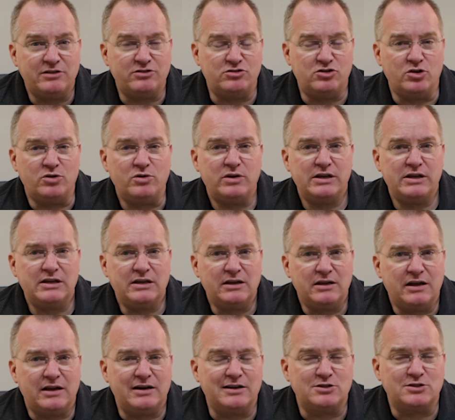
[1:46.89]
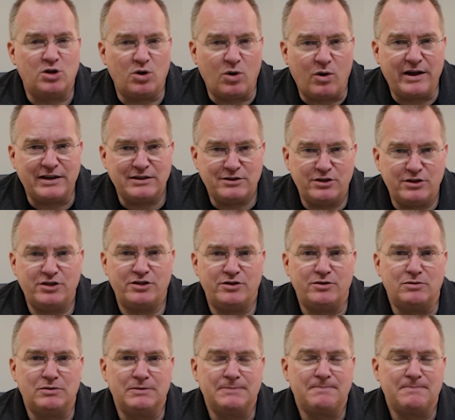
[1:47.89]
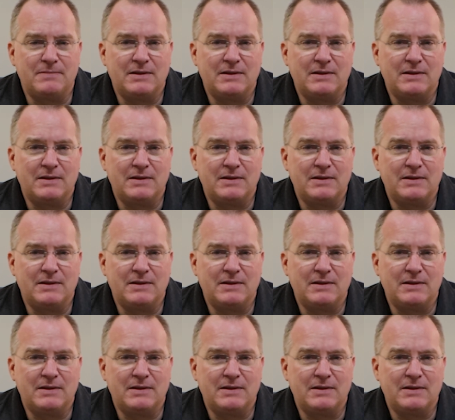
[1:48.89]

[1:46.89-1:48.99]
is doing and is going to do.